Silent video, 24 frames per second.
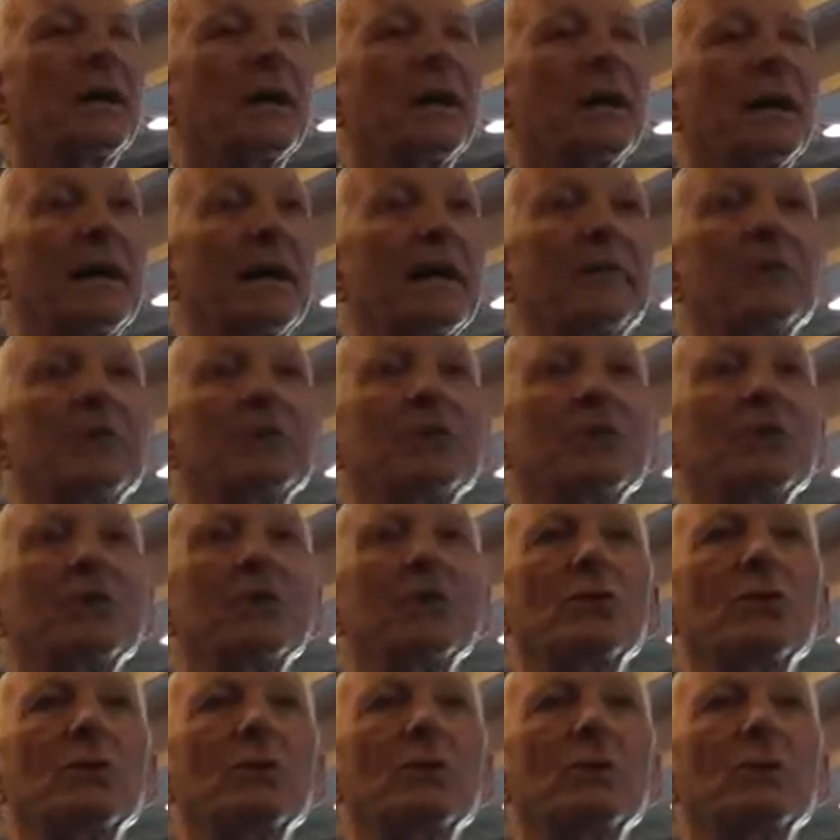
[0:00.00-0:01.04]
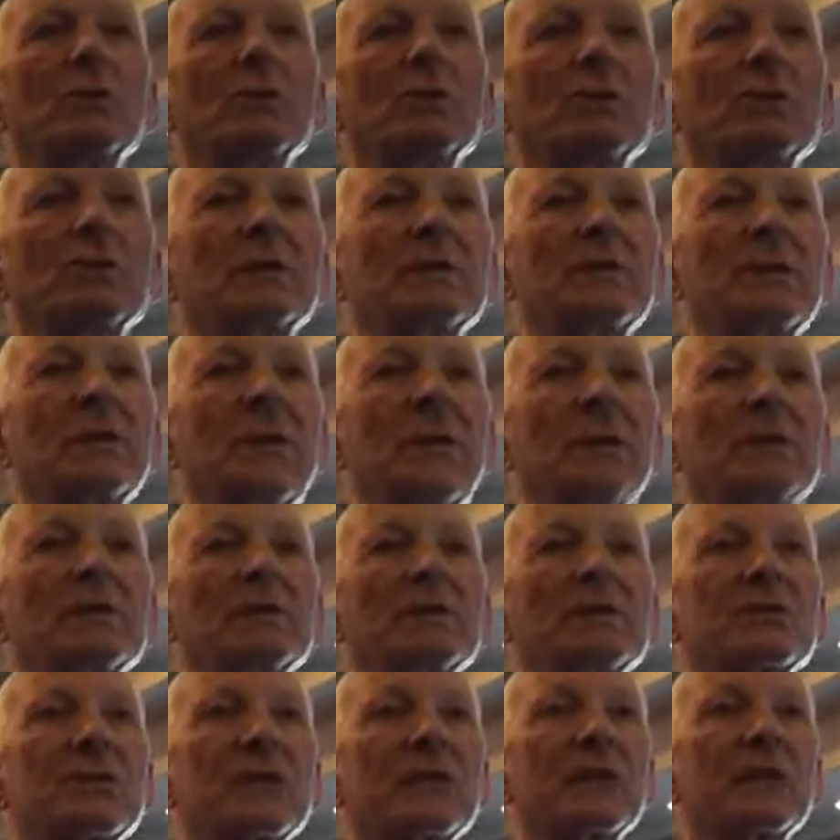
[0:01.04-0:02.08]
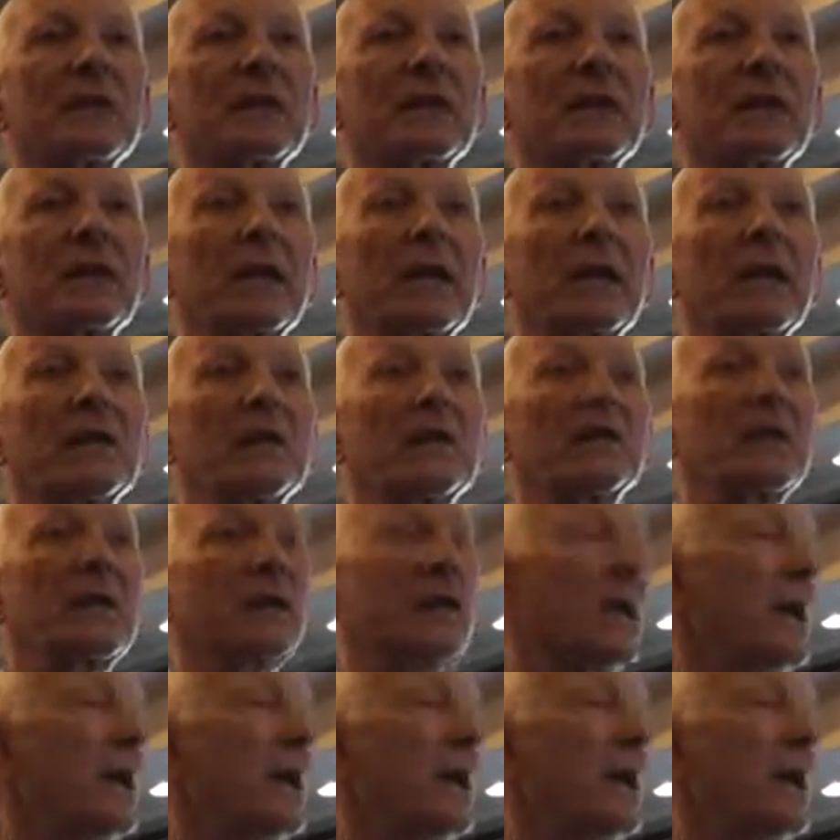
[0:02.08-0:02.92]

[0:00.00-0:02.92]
I have 2 cases in litigation